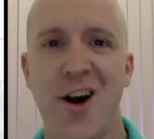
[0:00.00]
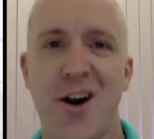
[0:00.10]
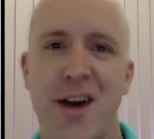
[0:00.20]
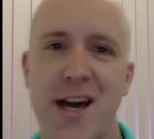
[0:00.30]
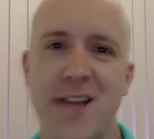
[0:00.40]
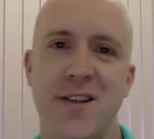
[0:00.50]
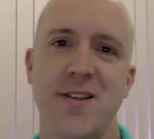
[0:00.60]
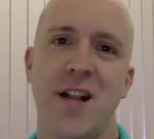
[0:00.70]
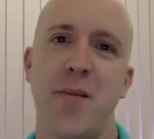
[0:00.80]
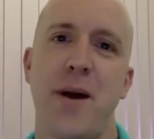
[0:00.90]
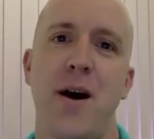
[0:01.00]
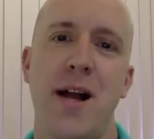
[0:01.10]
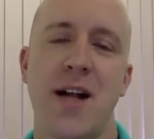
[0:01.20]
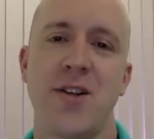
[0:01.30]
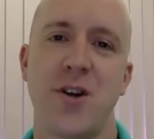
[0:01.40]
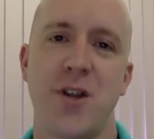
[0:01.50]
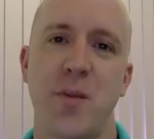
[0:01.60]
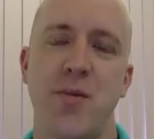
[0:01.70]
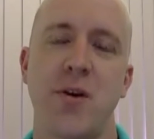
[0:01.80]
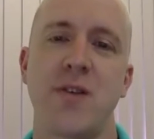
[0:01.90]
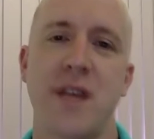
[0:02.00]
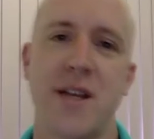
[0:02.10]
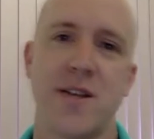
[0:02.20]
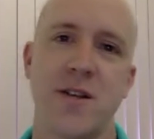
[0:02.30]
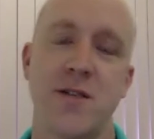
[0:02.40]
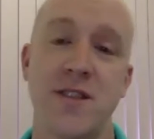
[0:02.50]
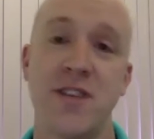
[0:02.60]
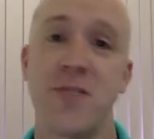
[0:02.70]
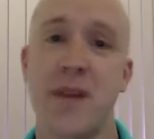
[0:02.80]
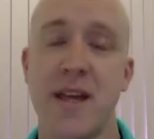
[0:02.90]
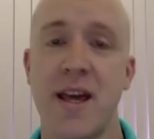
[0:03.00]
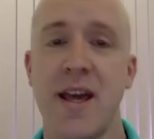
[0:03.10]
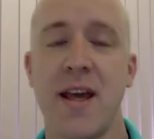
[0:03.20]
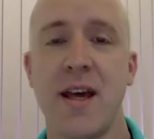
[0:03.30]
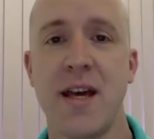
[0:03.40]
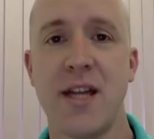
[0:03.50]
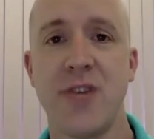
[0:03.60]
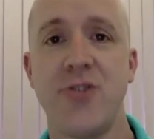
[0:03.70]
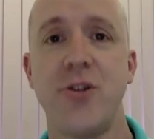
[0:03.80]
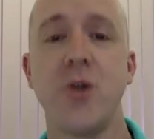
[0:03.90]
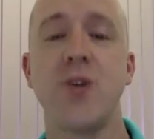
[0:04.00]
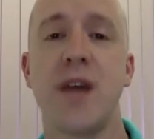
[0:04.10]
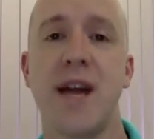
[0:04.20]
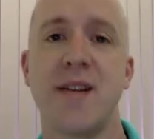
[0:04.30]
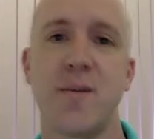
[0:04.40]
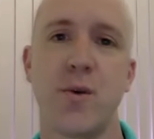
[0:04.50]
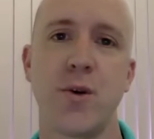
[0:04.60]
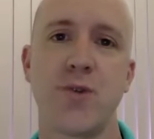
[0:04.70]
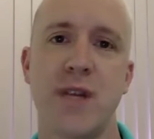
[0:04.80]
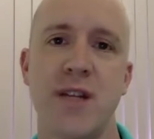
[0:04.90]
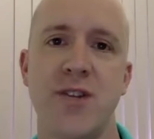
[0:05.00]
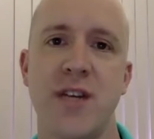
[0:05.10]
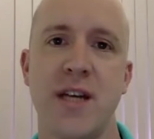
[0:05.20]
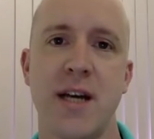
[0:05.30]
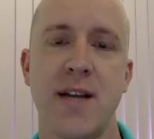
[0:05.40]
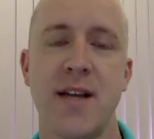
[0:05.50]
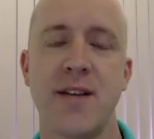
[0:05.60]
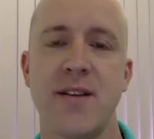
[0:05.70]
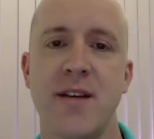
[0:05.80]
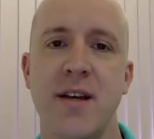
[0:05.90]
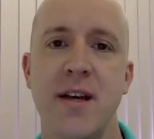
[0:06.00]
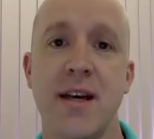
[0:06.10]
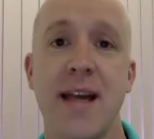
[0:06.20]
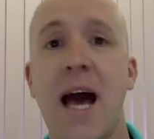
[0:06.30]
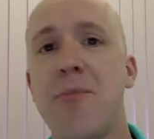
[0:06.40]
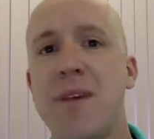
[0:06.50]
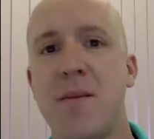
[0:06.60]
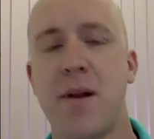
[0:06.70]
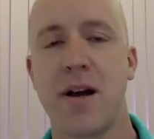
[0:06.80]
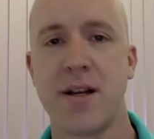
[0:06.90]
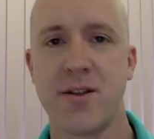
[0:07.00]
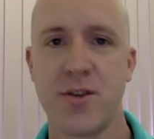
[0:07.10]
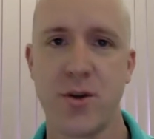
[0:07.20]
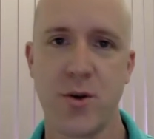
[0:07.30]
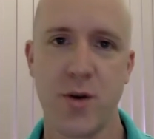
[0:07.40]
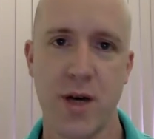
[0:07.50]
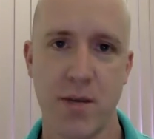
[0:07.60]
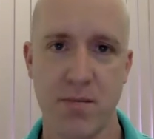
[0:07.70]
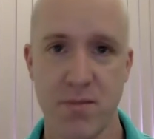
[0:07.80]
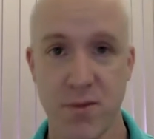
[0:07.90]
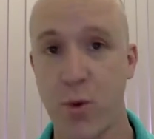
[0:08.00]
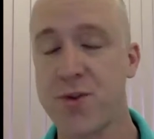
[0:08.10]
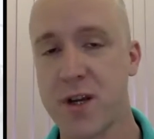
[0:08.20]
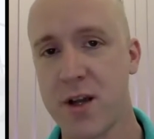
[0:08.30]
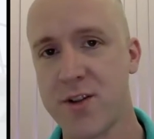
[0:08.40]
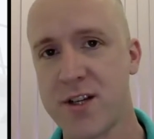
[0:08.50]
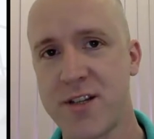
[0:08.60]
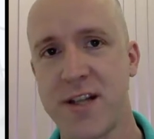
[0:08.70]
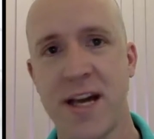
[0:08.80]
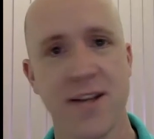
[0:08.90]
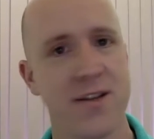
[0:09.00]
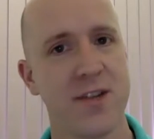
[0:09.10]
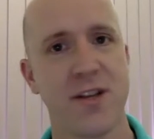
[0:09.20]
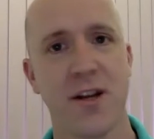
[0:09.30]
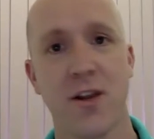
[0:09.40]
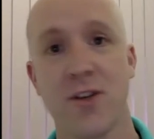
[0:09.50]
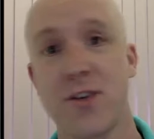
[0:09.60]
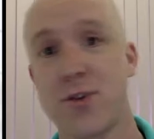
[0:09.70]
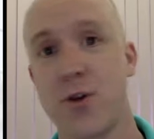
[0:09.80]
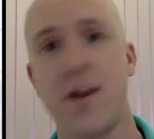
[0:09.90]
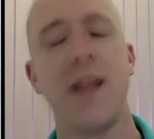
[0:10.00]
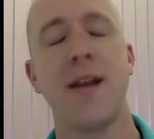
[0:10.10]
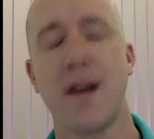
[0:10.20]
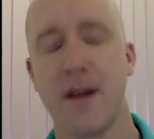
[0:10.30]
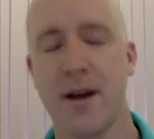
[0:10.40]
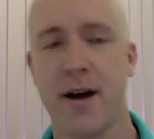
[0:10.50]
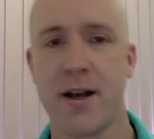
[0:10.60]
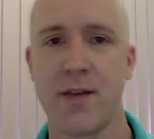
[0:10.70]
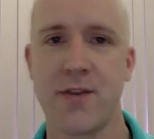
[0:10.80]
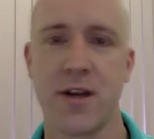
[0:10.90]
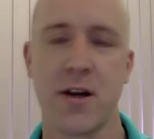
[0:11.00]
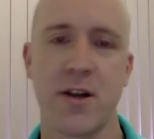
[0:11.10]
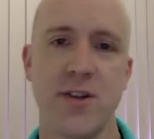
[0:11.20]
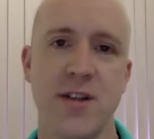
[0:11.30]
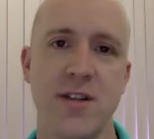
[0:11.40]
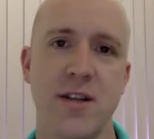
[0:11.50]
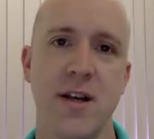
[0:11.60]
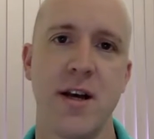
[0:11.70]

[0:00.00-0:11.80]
Okay, so this is going to be our lecture on the process of decision making in choosing a support strategy, and this can be applied to um, sports psychologists, exercise psychologists, or any kind of psychologist.